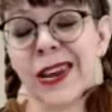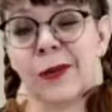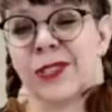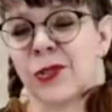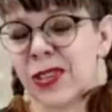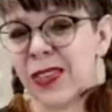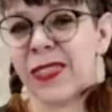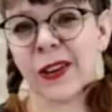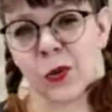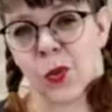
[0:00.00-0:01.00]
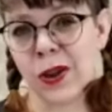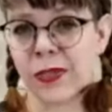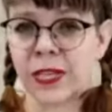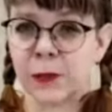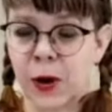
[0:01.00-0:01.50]
and I was using a thicker one,
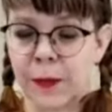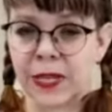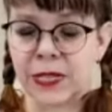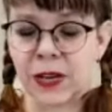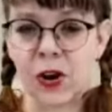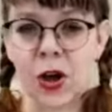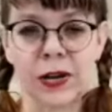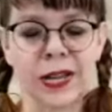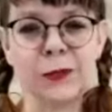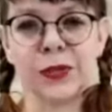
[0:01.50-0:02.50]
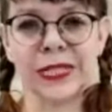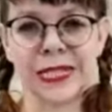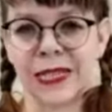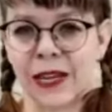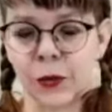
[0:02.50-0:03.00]
and then spray basting it on. And I really
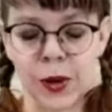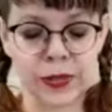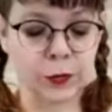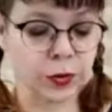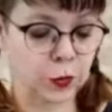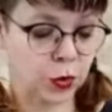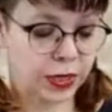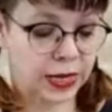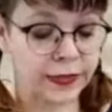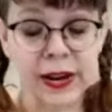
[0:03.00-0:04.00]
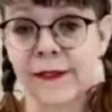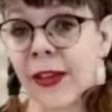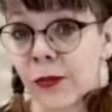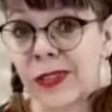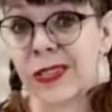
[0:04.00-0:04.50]
didn't like the way that it was working. And then I
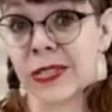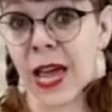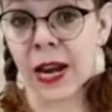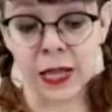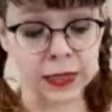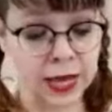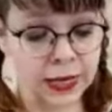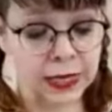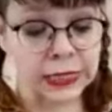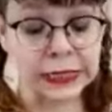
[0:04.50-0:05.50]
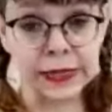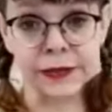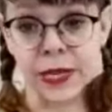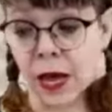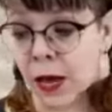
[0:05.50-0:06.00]
found this, and I like it. It
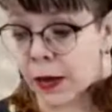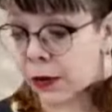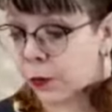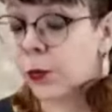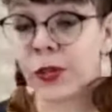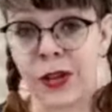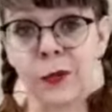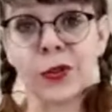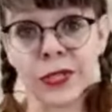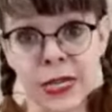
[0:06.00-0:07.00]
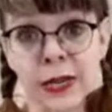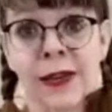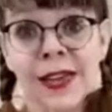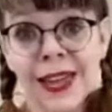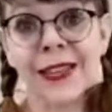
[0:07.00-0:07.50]
leaves. Uh, when we're done, we'll see.
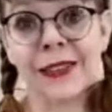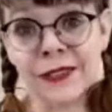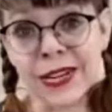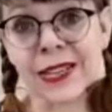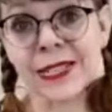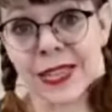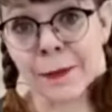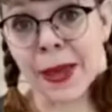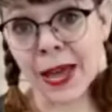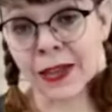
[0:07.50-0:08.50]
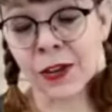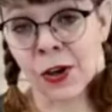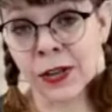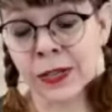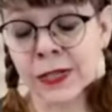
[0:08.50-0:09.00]
It leaves a nice thin backing
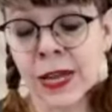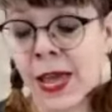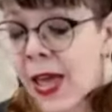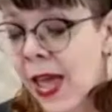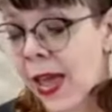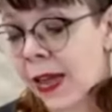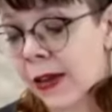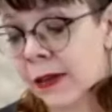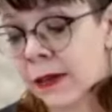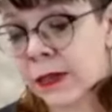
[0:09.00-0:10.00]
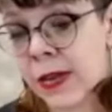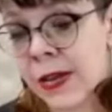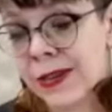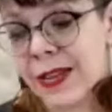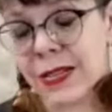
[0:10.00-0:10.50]
on it, and
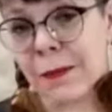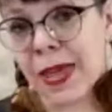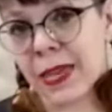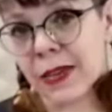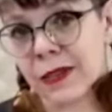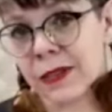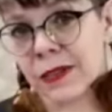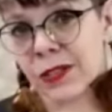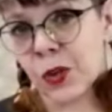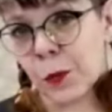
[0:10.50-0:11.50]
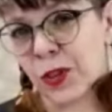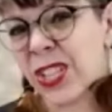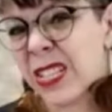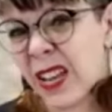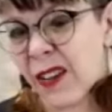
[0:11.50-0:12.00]
doesn't make it super
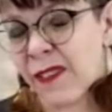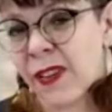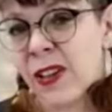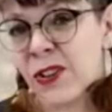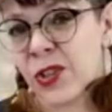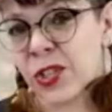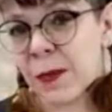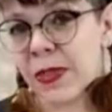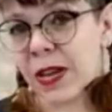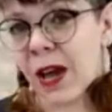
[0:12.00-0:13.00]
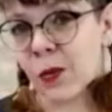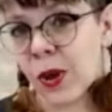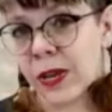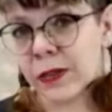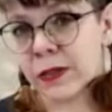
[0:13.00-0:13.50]
stiff. So some of the
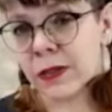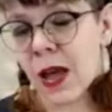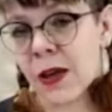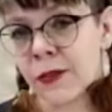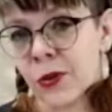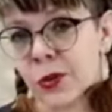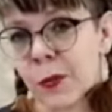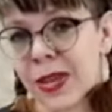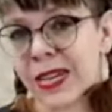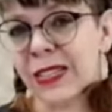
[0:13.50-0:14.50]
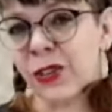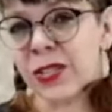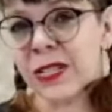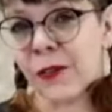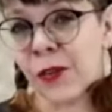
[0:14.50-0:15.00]
cutaways I've noticed will make it a little
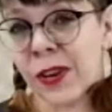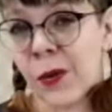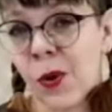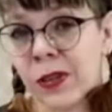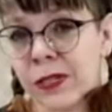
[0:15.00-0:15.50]
stiffer than I want